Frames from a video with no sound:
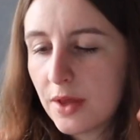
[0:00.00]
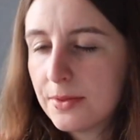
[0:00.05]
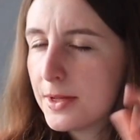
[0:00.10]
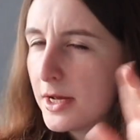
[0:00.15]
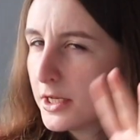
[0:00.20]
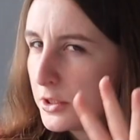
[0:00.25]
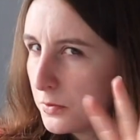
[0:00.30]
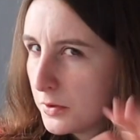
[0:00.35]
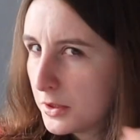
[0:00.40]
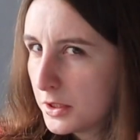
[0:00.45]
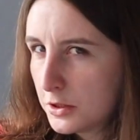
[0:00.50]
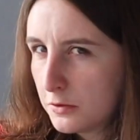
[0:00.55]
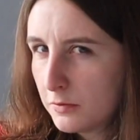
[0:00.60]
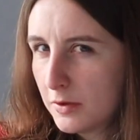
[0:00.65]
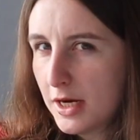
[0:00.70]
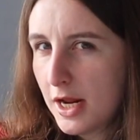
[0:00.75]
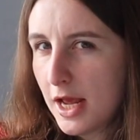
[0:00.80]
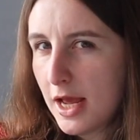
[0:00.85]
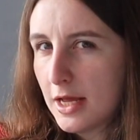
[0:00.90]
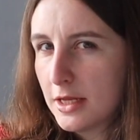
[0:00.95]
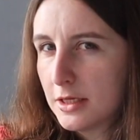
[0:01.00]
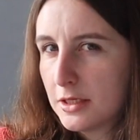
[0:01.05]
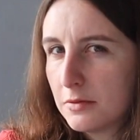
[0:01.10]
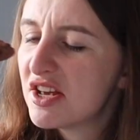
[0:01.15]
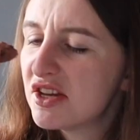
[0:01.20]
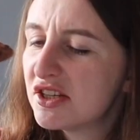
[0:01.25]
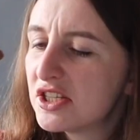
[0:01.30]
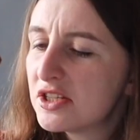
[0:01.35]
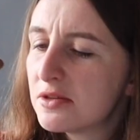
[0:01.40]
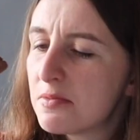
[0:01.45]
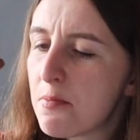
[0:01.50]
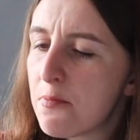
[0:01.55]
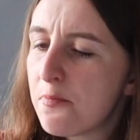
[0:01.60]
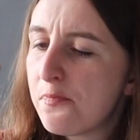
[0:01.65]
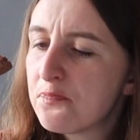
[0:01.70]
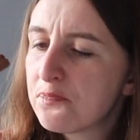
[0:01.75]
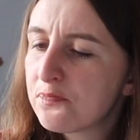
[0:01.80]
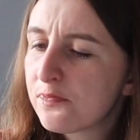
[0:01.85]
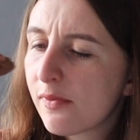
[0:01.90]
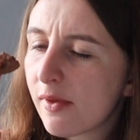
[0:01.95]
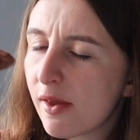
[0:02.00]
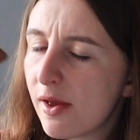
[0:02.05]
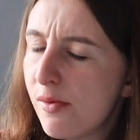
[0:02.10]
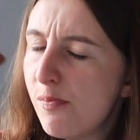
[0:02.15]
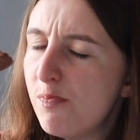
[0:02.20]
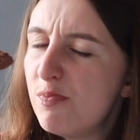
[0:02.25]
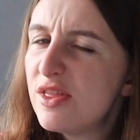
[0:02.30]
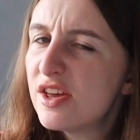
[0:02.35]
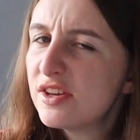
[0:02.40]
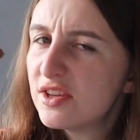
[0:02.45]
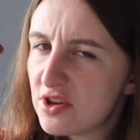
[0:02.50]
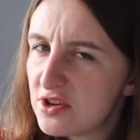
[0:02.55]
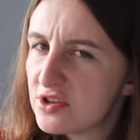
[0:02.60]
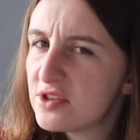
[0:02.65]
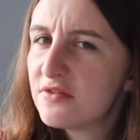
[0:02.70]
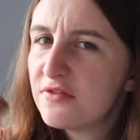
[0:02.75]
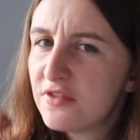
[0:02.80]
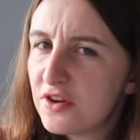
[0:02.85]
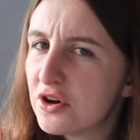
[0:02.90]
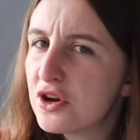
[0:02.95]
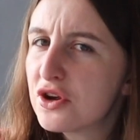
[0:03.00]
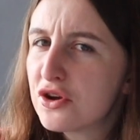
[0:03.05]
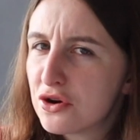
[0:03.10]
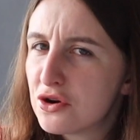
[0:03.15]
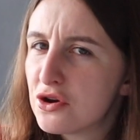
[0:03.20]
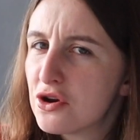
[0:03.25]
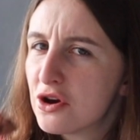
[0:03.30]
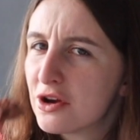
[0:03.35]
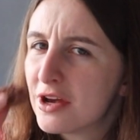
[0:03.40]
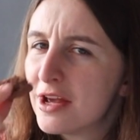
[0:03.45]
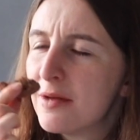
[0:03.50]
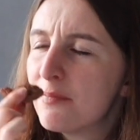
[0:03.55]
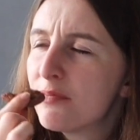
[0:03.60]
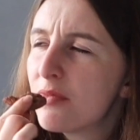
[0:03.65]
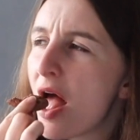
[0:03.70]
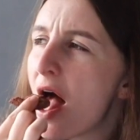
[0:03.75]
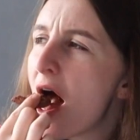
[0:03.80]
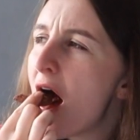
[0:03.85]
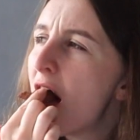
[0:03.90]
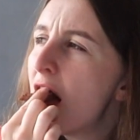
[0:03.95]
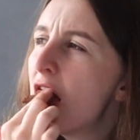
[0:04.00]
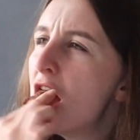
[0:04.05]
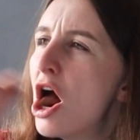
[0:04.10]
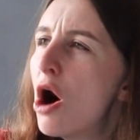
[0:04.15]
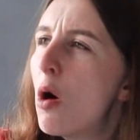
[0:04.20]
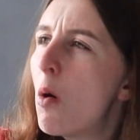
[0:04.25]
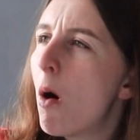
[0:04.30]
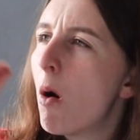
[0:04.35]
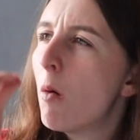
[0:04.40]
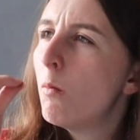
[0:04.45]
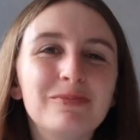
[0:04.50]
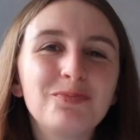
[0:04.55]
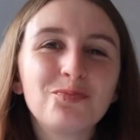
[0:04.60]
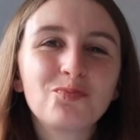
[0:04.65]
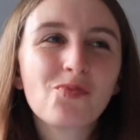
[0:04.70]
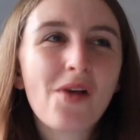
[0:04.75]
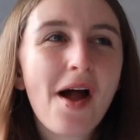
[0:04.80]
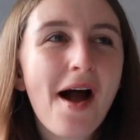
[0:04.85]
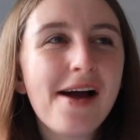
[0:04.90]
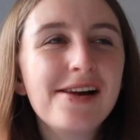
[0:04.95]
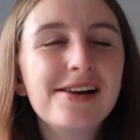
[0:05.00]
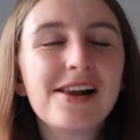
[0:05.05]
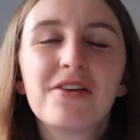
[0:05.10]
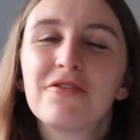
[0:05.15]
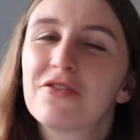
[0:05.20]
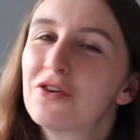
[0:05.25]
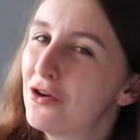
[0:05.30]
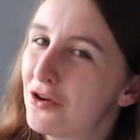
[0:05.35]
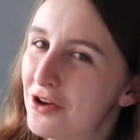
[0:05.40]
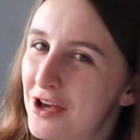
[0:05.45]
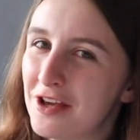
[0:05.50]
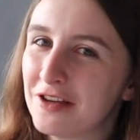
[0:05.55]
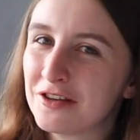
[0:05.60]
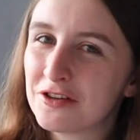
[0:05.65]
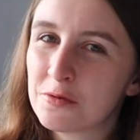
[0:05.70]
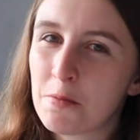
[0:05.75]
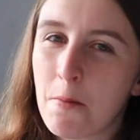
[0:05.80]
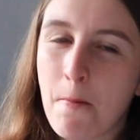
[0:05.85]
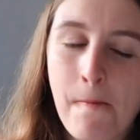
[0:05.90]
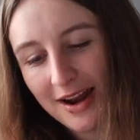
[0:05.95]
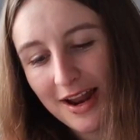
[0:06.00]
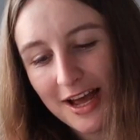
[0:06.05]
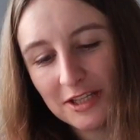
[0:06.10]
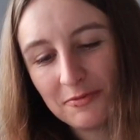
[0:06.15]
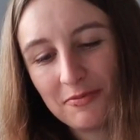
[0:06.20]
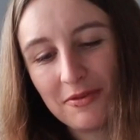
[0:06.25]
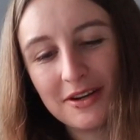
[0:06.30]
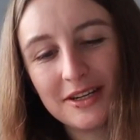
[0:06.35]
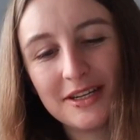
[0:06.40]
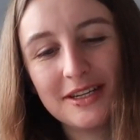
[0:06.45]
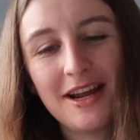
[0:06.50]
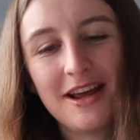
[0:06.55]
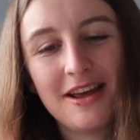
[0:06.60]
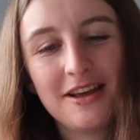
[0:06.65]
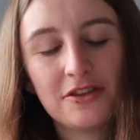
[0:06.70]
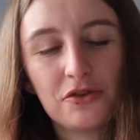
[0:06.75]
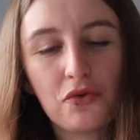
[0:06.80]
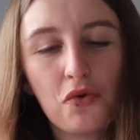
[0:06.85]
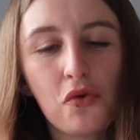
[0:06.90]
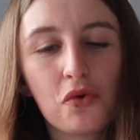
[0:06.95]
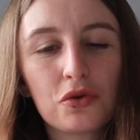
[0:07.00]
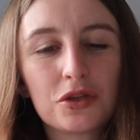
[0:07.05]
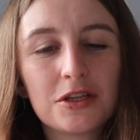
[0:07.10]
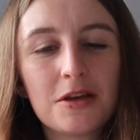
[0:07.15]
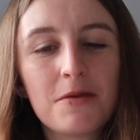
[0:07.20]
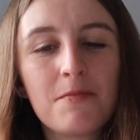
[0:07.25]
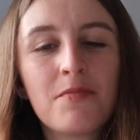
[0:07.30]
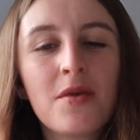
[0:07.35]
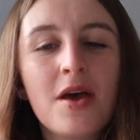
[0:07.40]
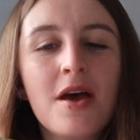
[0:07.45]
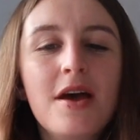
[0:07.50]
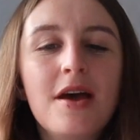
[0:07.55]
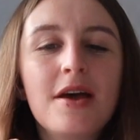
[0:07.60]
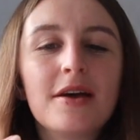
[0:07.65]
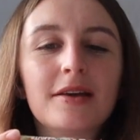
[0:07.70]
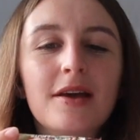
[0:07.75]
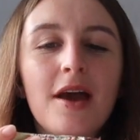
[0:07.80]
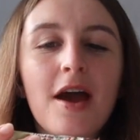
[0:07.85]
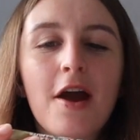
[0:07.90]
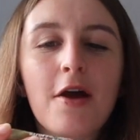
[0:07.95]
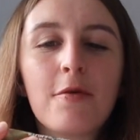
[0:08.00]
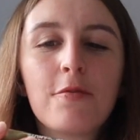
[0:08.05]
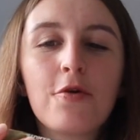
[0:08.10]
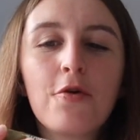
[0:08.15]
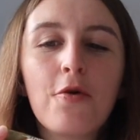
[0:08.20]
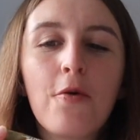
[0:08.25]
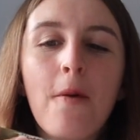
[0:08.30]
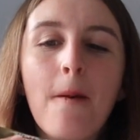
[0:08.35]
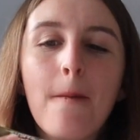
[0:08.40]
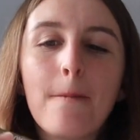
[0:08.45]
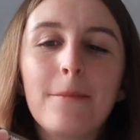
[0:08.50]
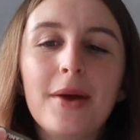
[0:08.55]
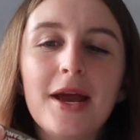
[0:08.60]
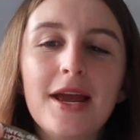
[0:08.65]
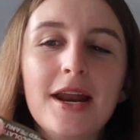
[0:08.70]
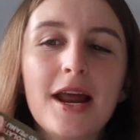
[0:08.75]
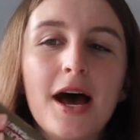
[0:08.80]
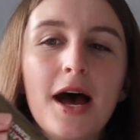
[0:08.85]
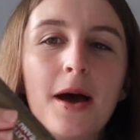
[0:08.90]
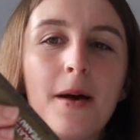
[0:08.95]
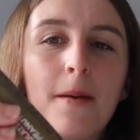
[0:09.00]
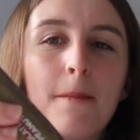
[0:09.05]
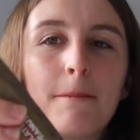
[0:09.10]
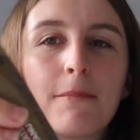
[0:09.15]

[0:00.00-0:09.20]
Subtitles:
And that's what this one has. This is a very good cookie. I love cookies. Our last product today is awesome caramel peanut